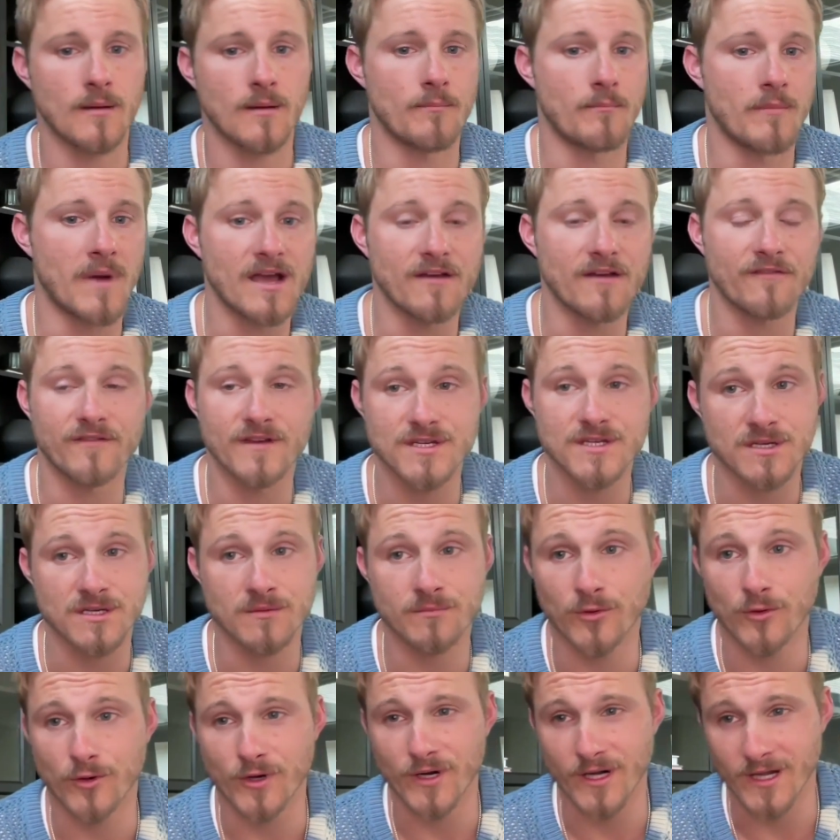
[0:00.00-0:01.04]
My
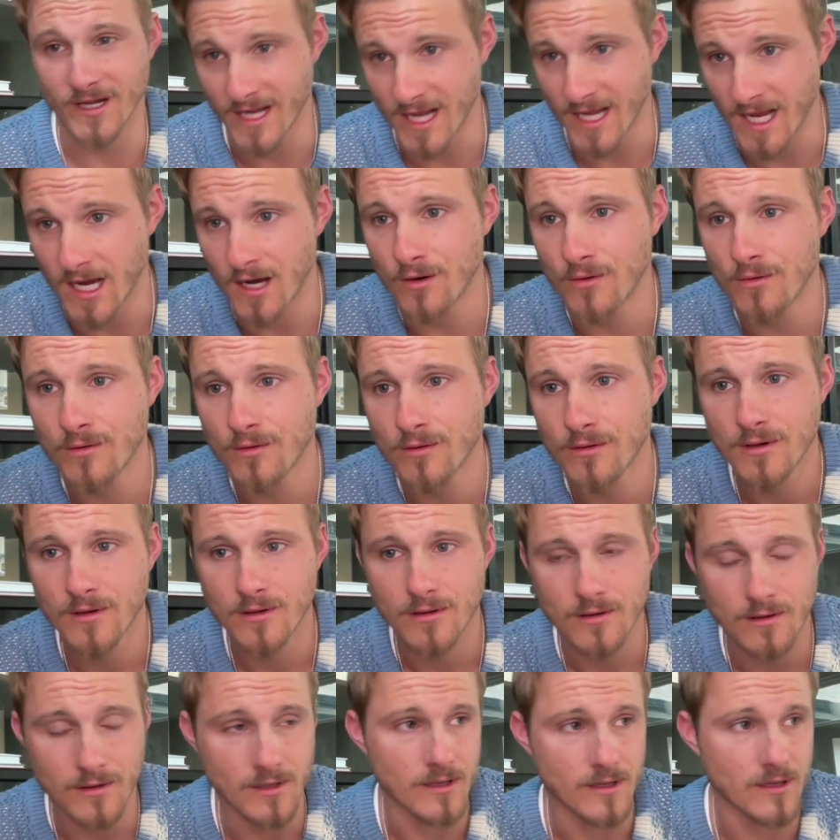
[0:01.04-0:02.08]
vision board now
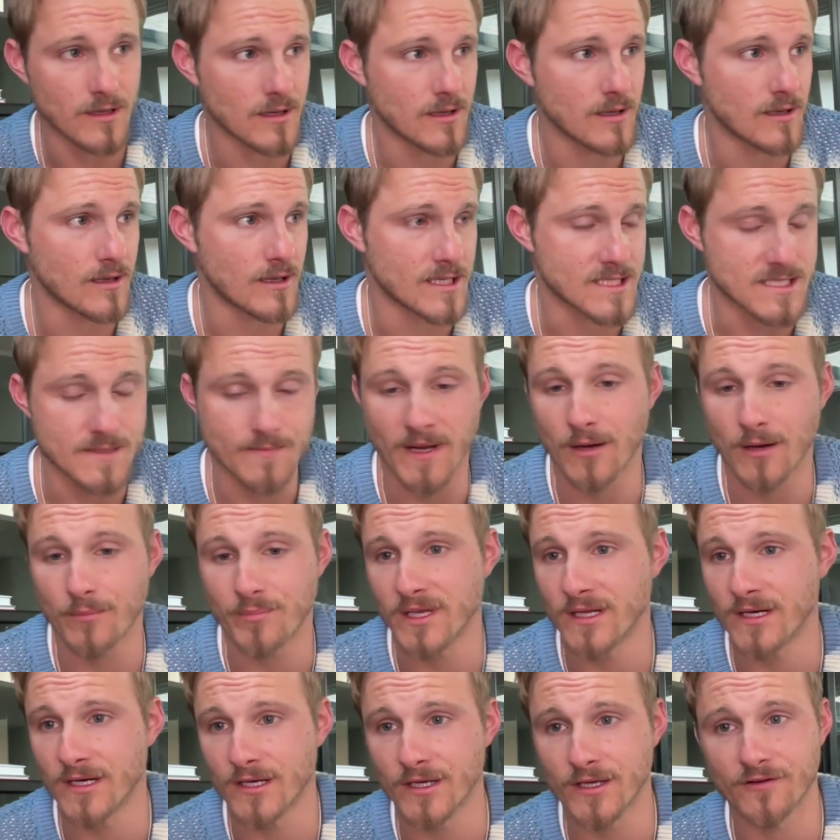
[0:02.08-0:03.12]
is about
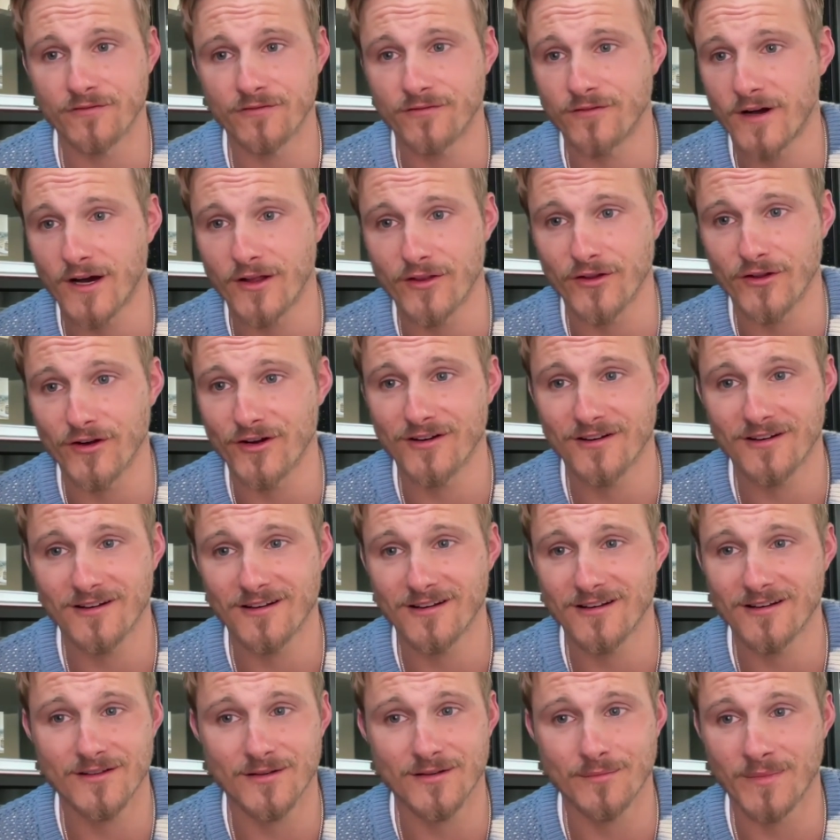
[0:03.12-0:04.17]
being a good father
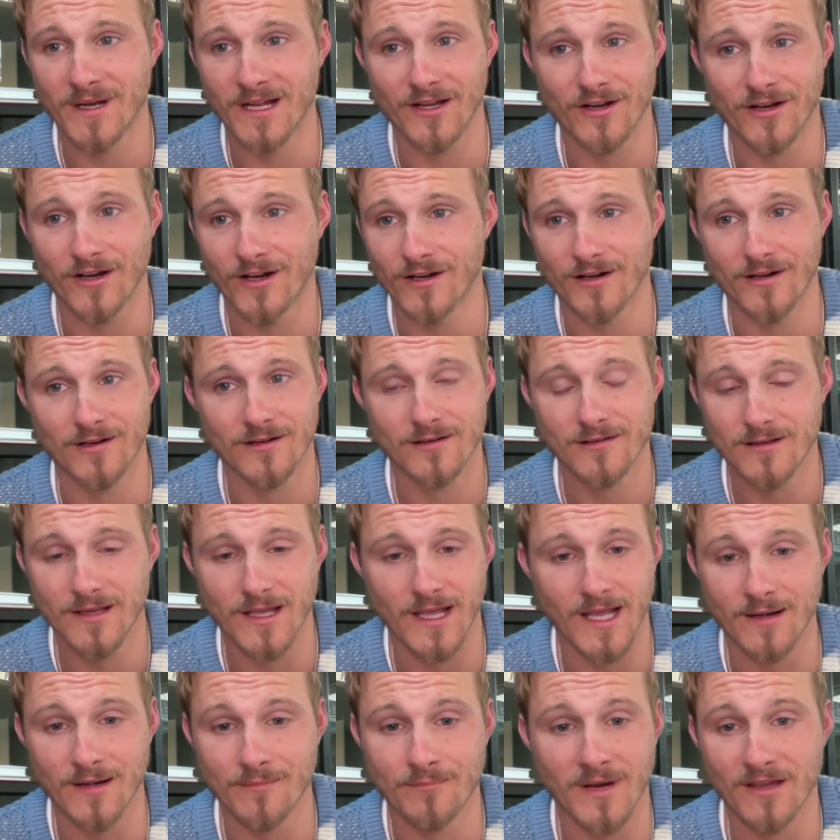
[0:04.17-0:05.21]
to my daughter
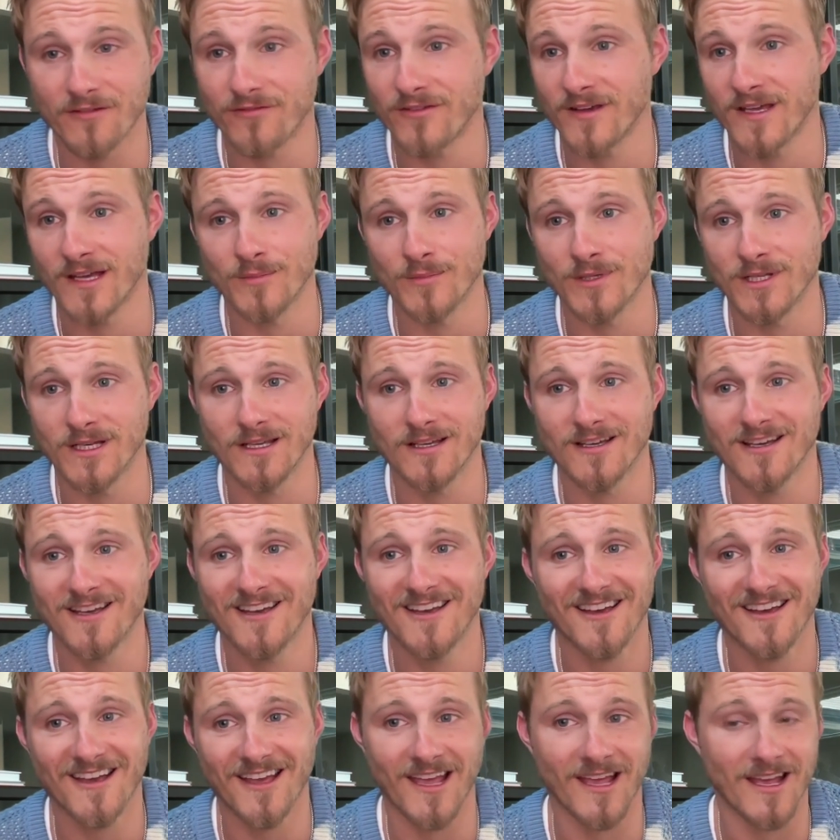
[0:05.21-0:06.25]
and my family
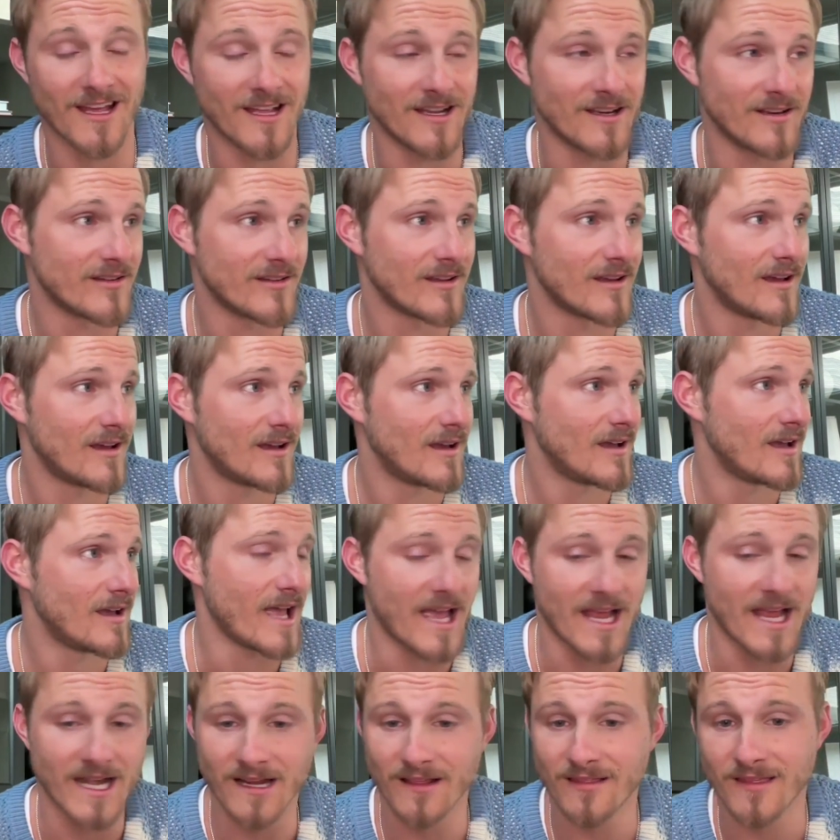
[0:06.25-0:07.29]
and
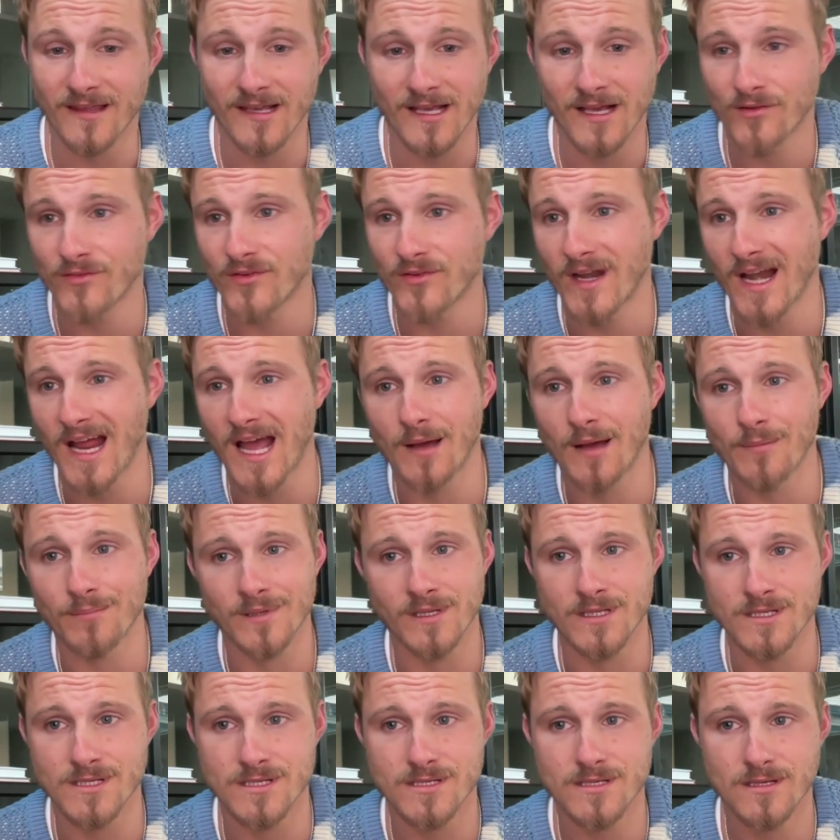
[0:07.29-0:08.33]
anything else that
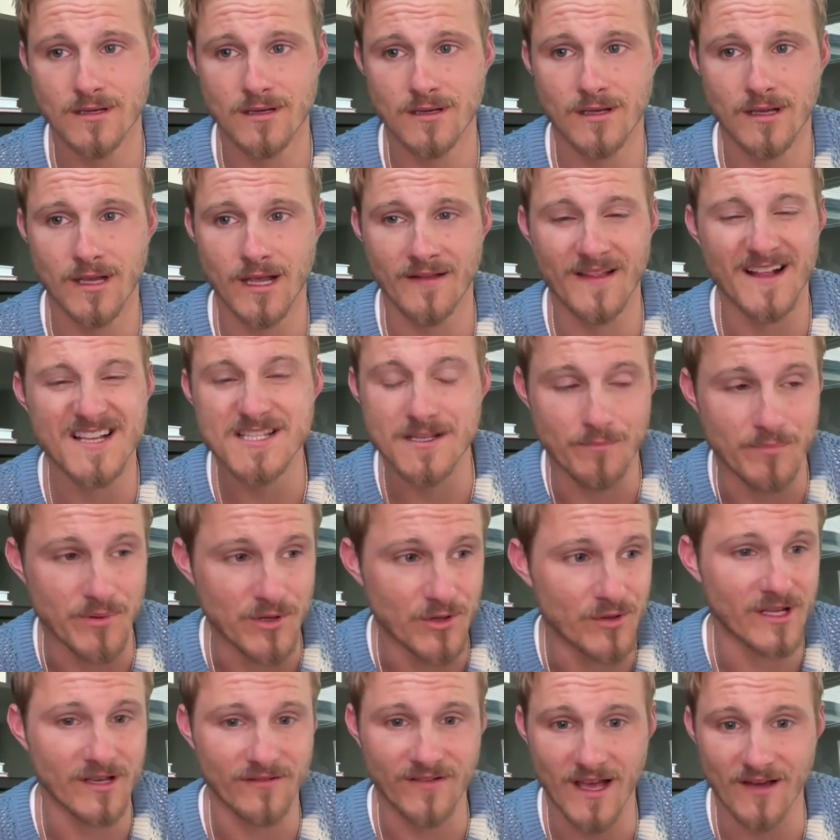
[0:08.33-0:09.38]
happens. And that's the
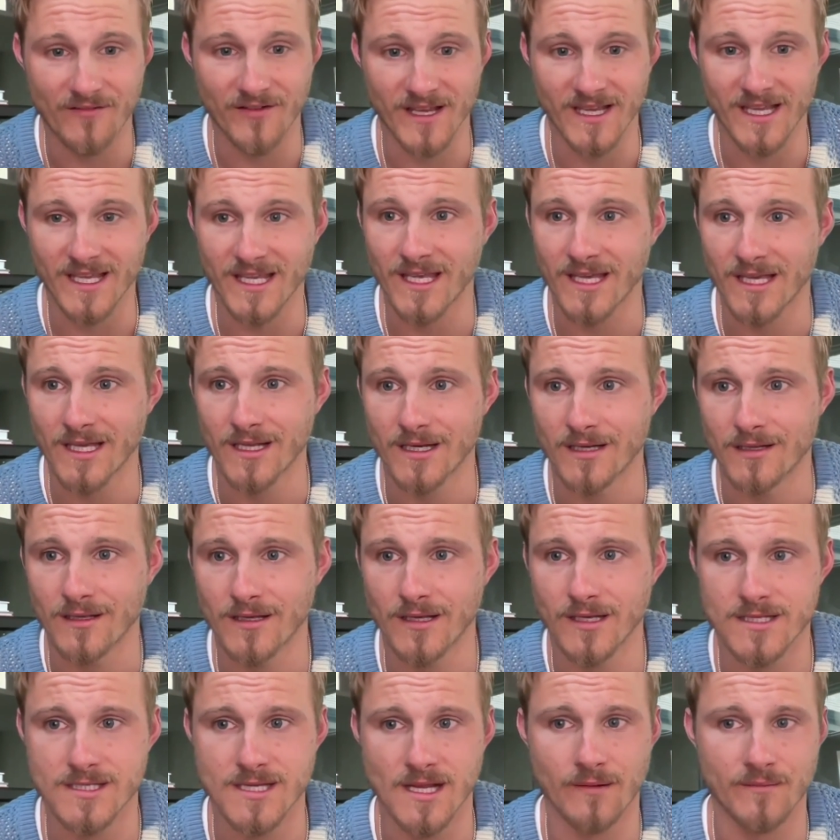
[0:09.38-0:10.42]
beauty of having a kid,
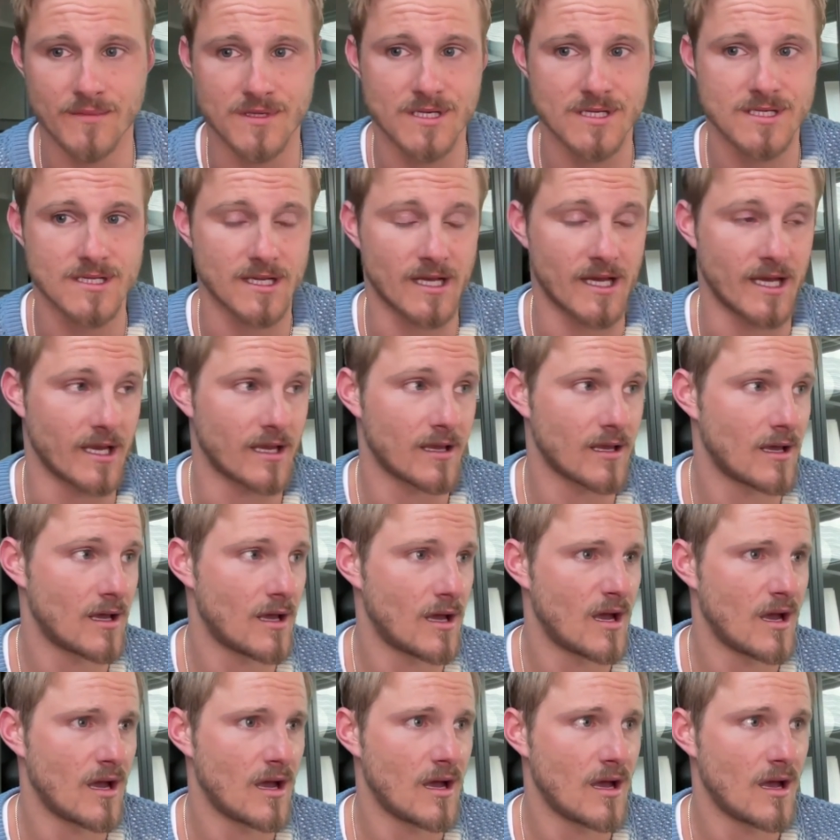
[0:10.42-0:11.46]
is I'm just like,
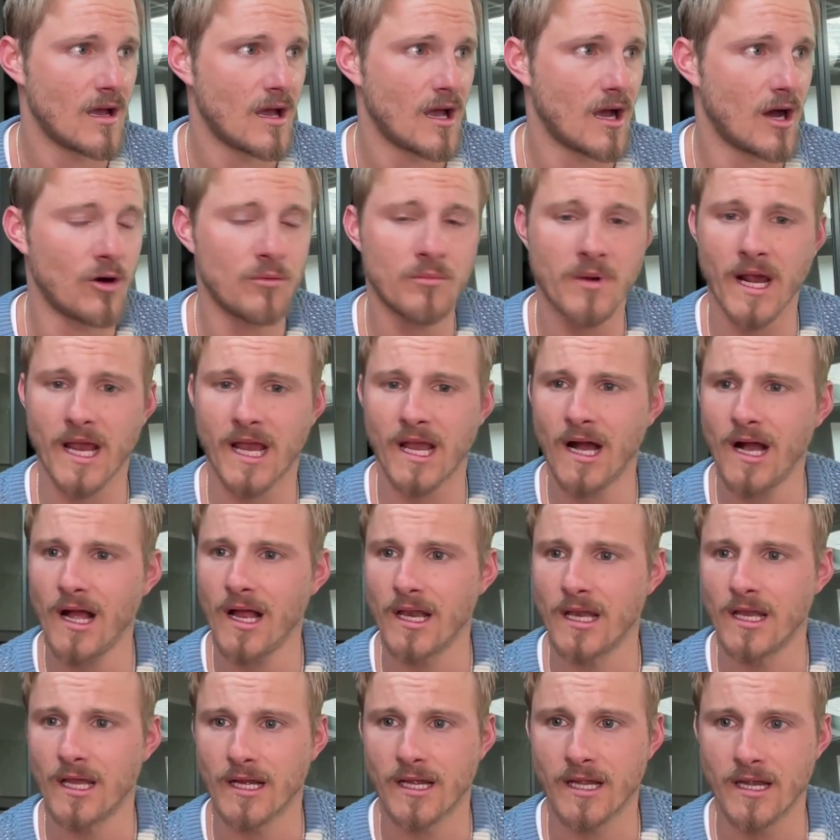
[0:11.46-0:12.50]
oh my
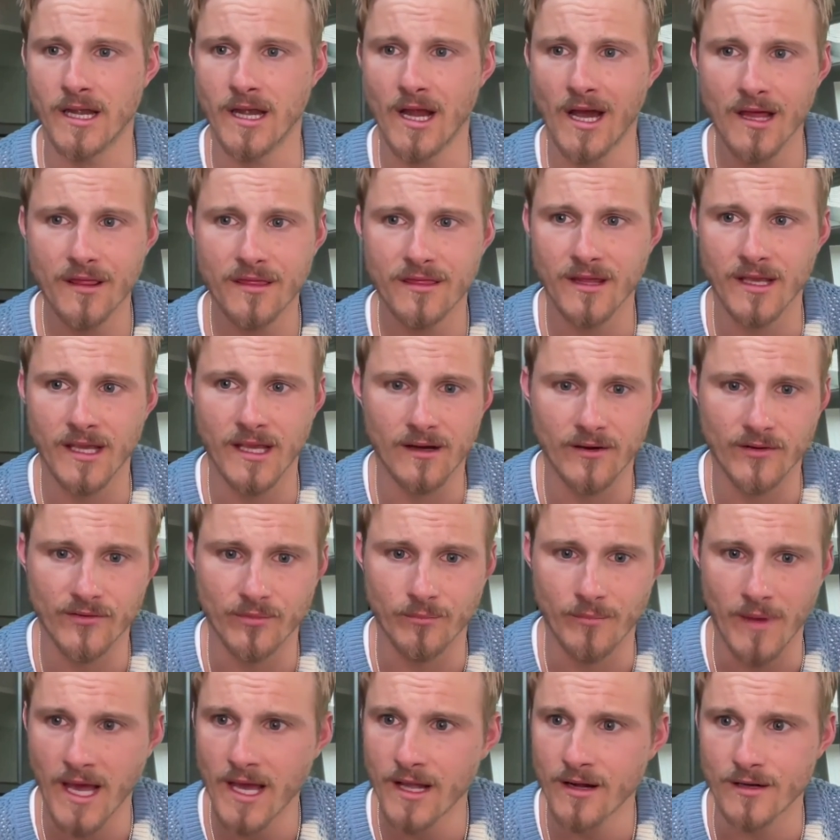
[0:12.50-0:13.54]
God, like nothing
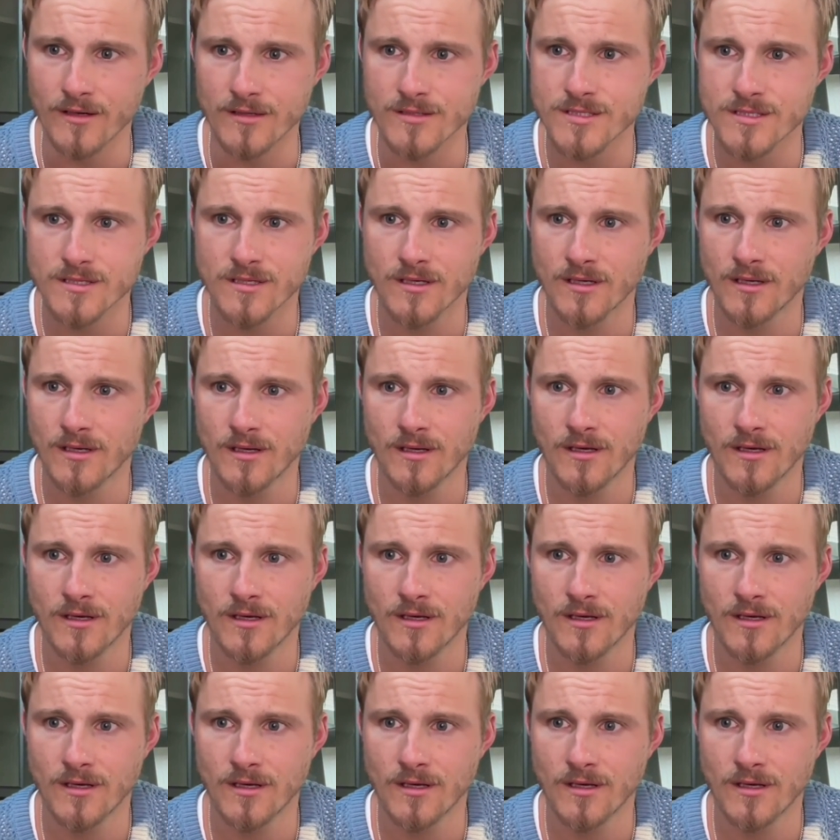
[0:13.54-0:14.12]
else matters.